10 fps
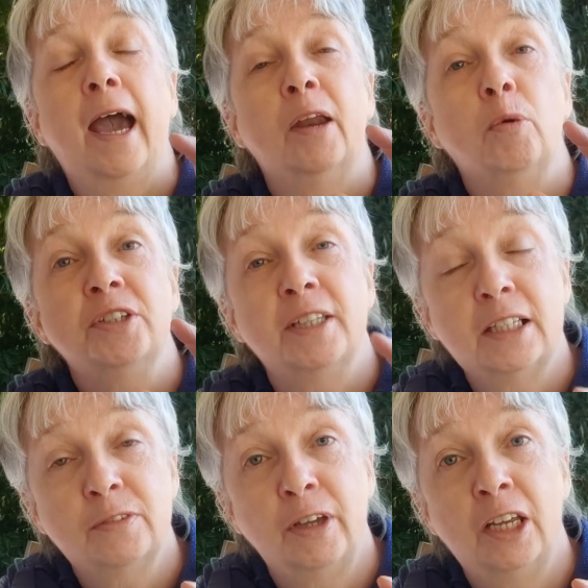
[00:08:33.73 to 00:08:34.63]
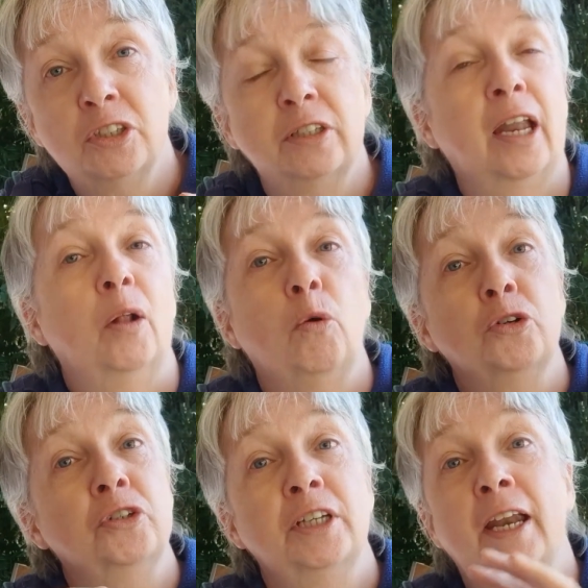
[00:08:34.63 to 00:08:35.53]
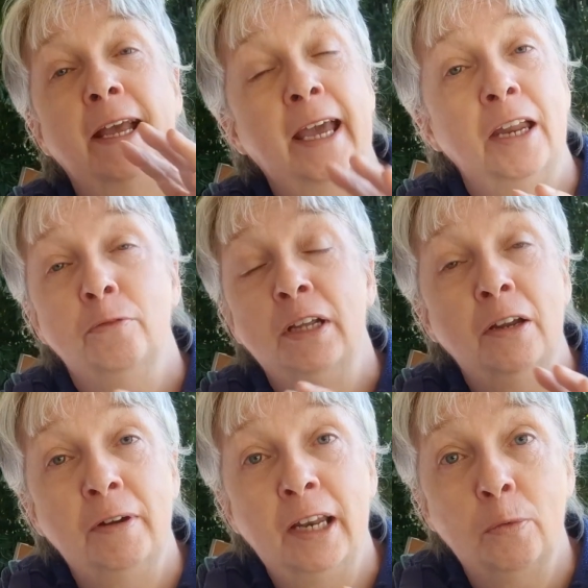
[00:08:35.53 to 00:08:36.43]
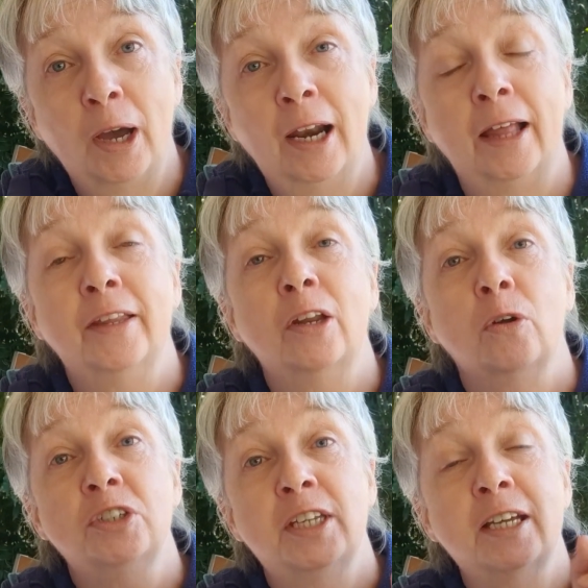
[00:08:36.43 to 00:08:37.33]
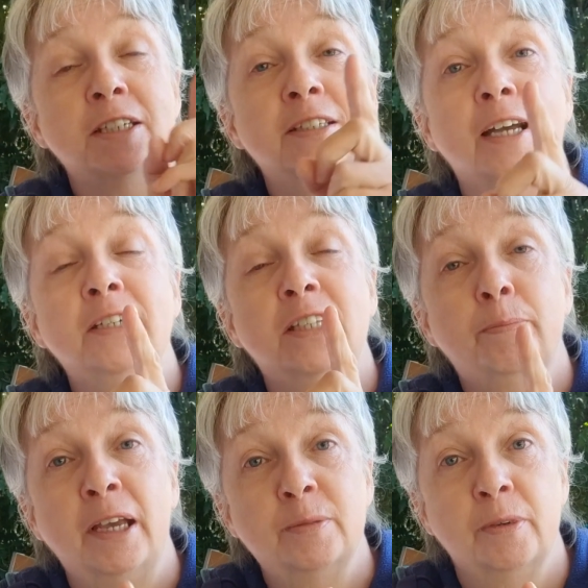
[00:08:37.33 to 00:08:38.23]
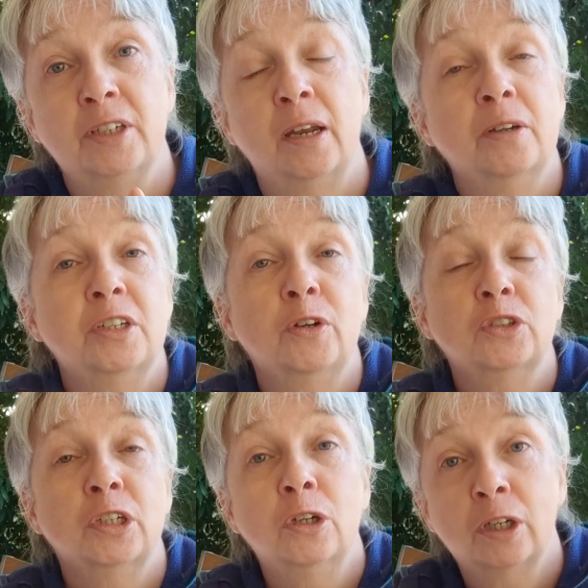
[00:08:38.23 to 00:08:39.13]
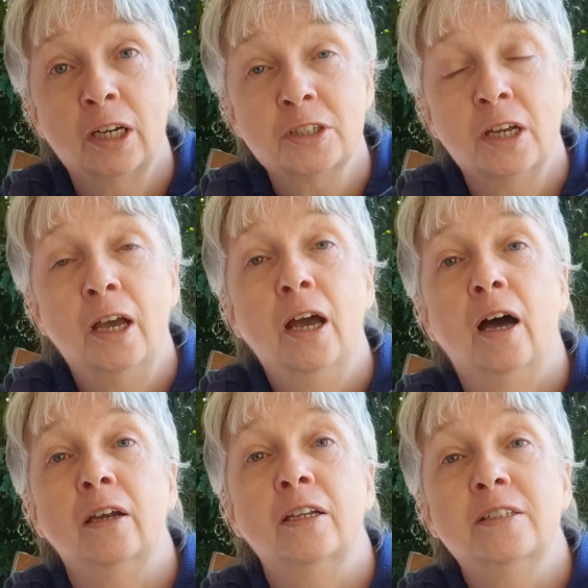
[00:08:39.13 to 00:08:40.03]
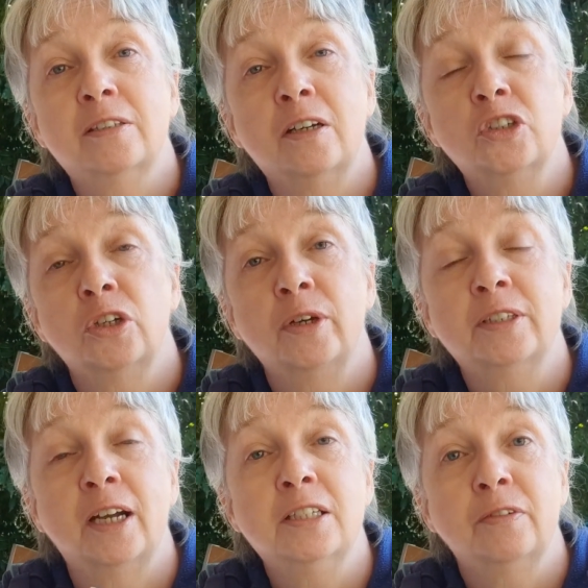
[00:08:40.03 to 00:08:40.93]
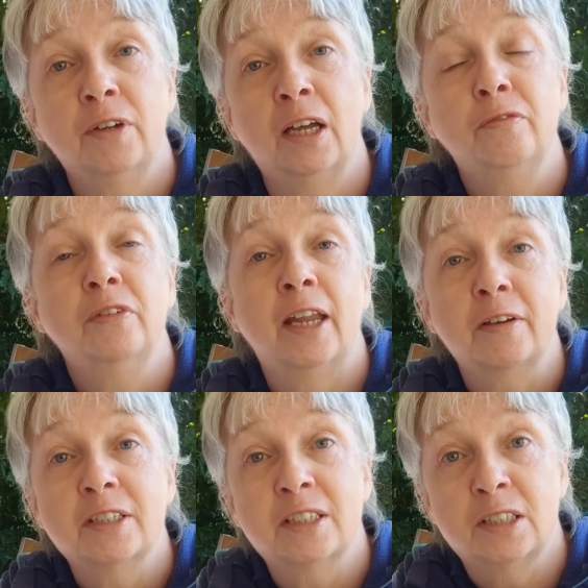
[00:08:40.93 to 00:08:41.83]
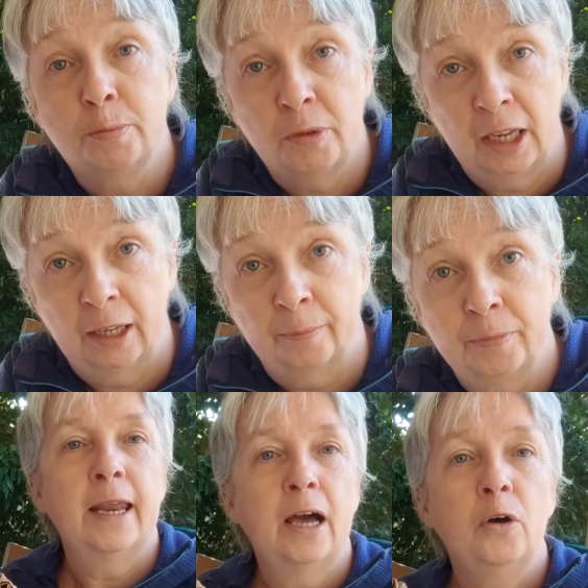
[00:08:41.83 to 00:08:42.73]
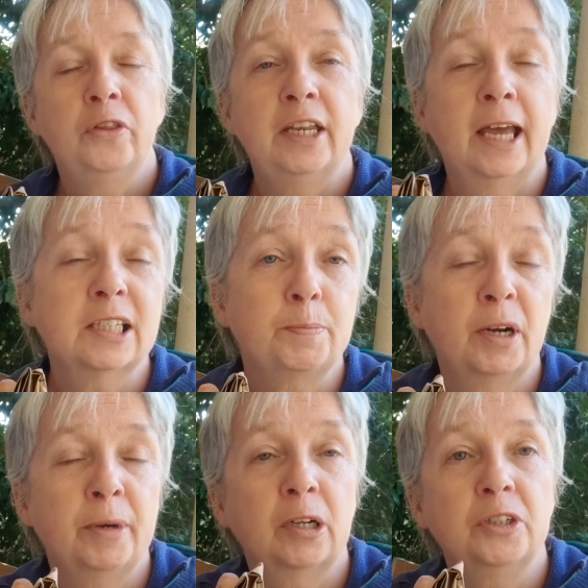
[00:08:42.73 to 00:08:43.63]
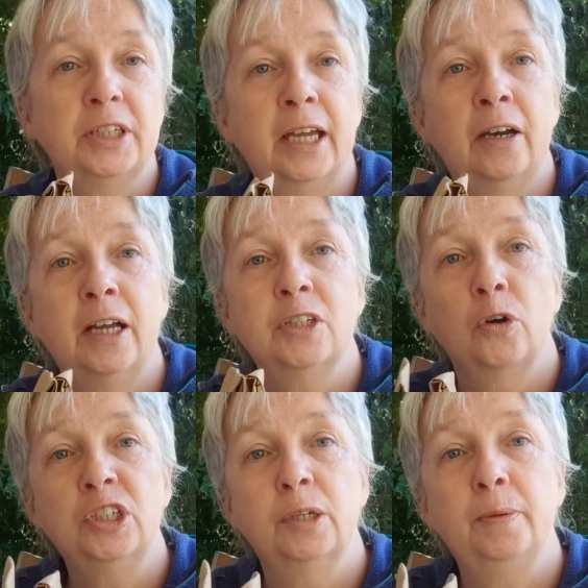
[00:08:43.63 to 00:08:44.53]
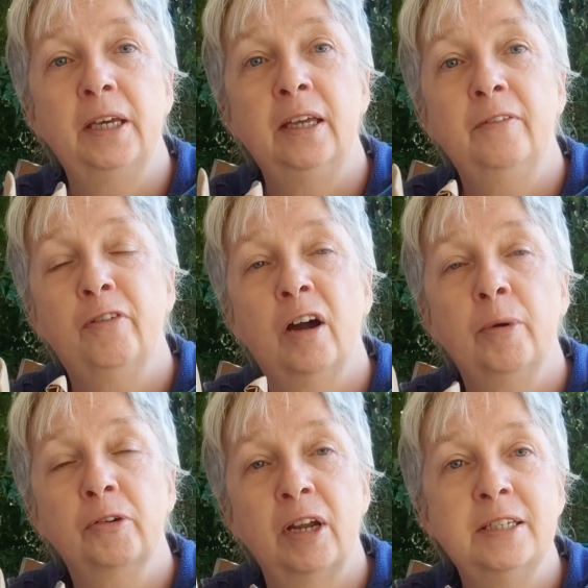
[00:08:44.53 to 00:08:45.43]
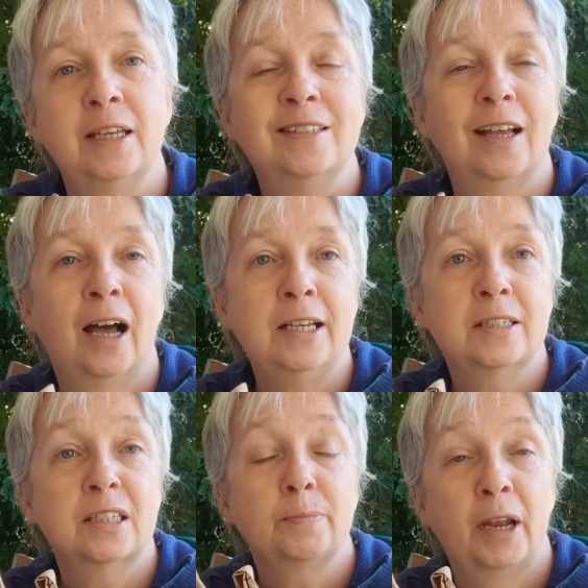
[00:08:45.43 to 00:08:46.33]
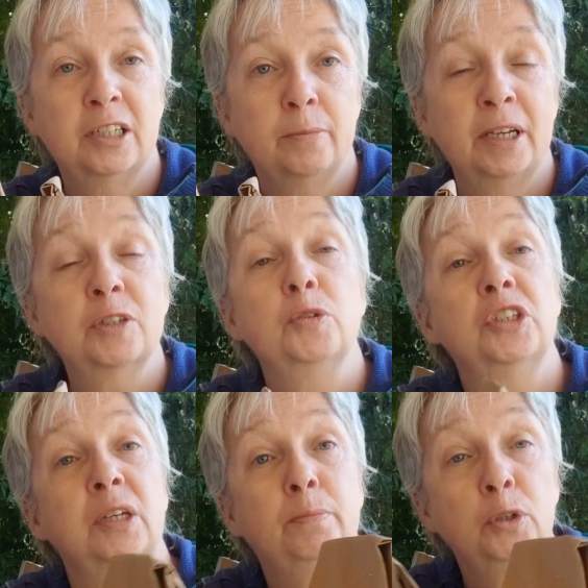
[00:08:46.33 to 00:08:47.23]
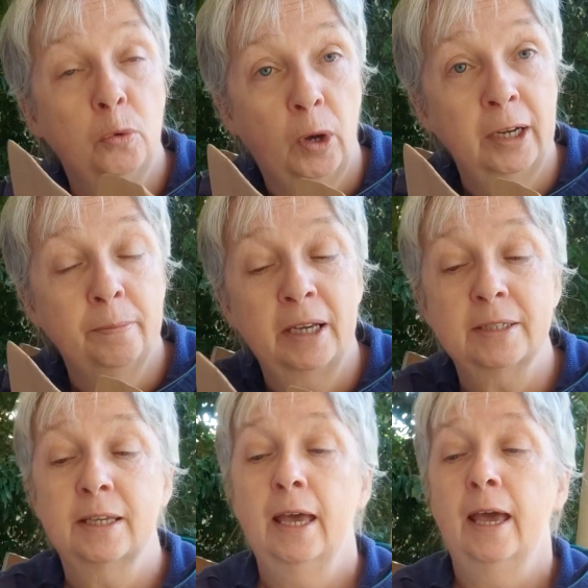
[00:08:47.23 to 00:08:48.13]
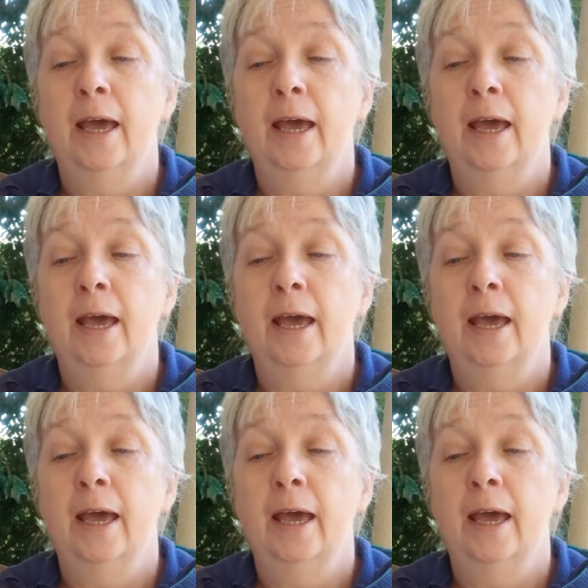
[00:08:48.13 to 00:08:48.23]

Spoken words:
And once that's finished, then I'll water it in again really well, and then I'm going to take it inside to the basement. I'm not even going to look at it until it starts showing signs of life next spring. Now, the next permanent container is going to be Farmer Gracy's Iced Splendor Mix, which is a blue and white mix.